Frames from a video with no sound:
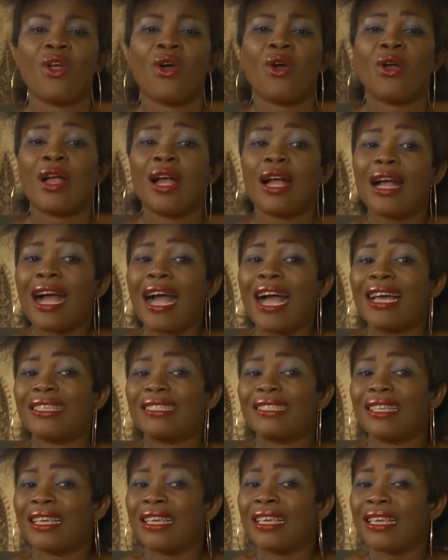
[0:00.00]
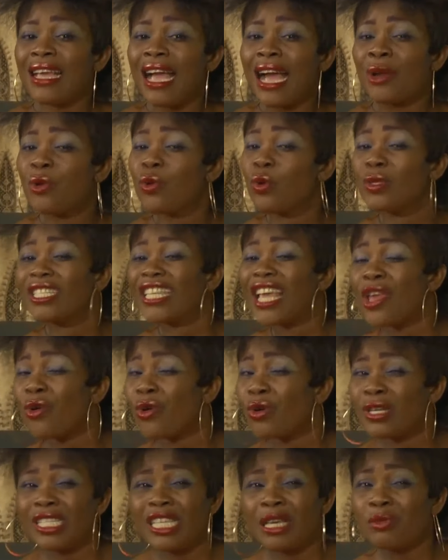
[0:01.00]
Oh God, I see I'm going to tell
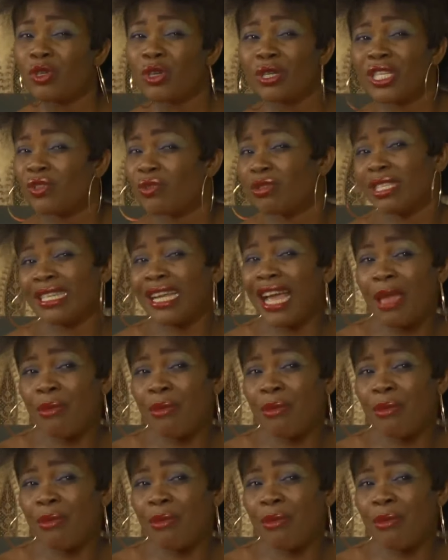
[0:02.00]
your reception as soon